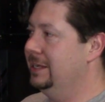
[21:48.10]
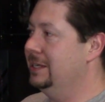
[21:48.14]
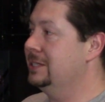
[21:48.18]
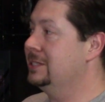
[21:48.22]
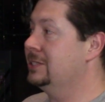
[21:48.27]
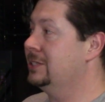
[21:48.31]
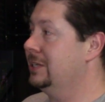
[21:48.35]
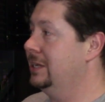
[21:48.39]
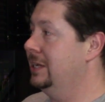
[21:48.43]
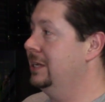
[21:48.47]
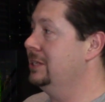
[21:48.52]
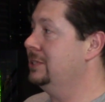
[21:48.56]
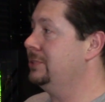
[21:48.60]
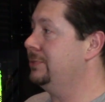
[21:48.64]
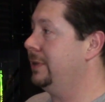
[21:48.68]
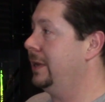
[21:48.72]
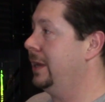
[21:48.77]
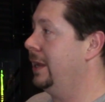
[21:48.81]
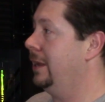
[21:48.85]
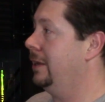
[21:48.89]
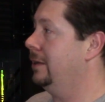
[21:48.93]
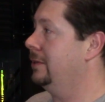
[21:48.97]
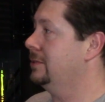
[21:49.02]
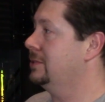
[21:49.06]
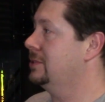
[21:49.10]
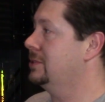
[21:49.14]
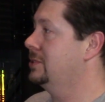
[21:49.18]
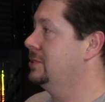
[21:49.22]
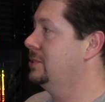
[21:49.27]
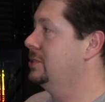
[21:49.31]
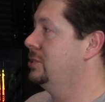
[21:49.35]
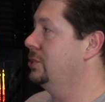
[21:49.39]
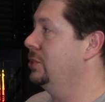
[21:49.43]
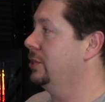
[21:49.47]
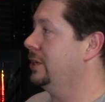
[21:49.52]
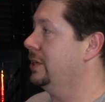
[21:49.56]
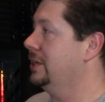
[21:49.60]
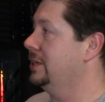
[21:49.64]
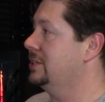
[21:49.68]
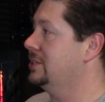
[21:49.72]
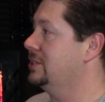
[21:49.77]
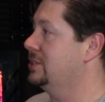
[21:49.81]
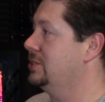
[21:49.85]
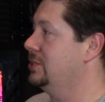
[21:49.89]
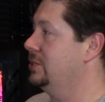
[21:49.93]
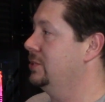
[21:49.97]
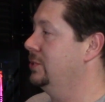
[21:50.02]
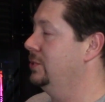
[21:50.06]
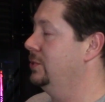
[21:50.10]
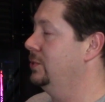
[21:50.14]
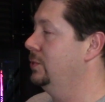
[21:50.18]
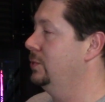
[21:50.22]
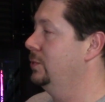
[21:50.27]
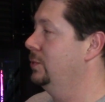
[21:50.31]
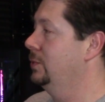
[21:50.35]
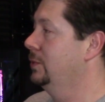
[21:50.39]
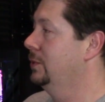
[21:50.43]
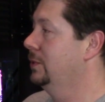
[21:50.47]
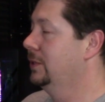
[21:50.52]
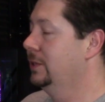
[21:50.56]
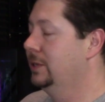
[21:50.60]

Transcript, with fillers: Israel took us to